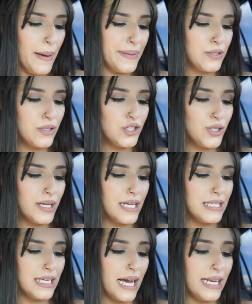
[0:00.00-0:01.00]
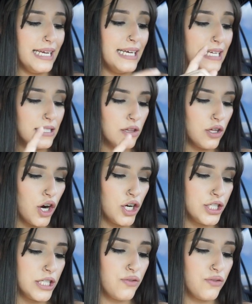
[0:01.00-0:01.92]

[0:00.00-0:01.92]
This was $2.99. It is a large.